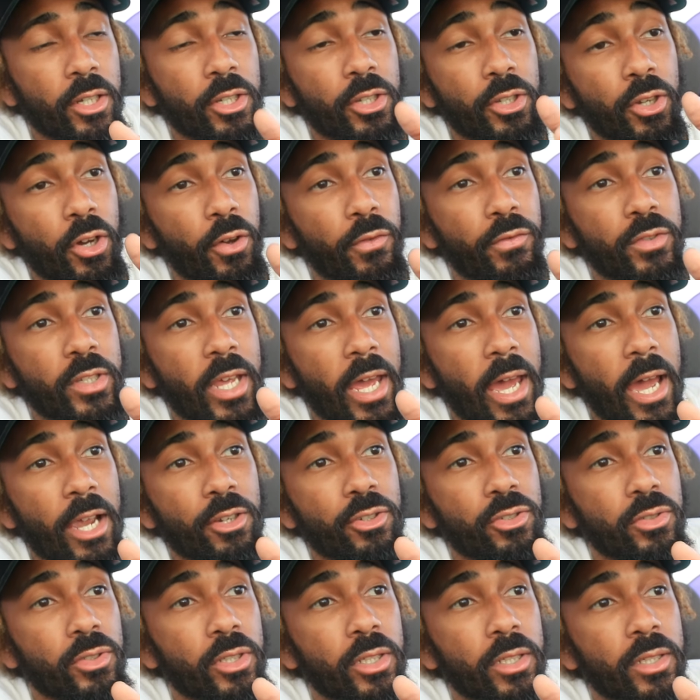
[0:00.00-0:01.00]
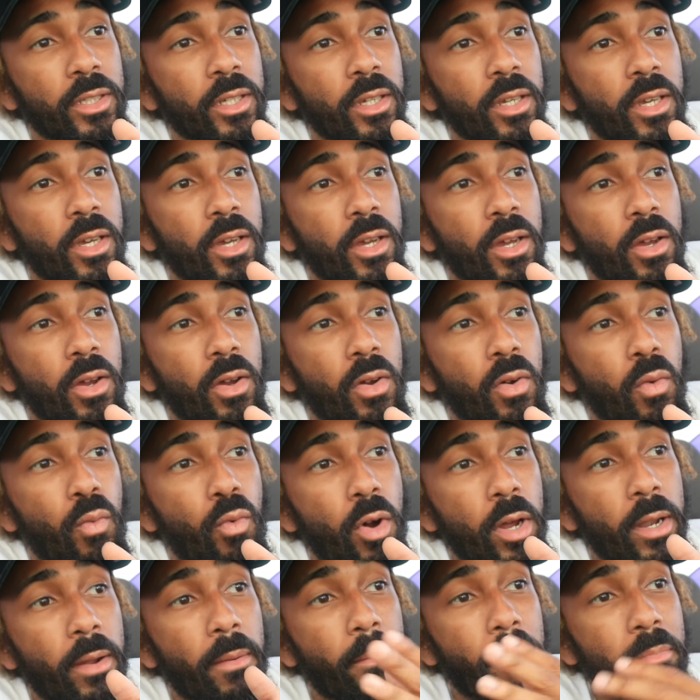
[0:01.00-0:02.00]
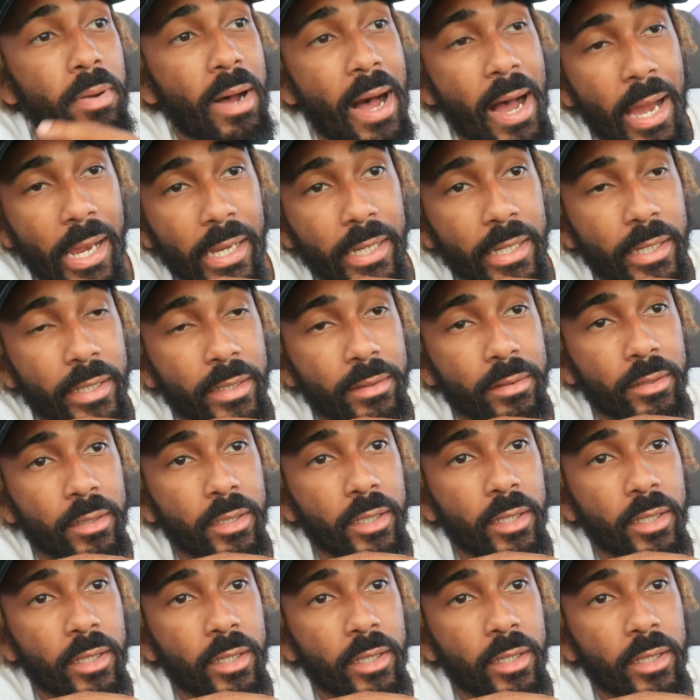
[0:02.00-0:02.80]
enough to actually want to buy it,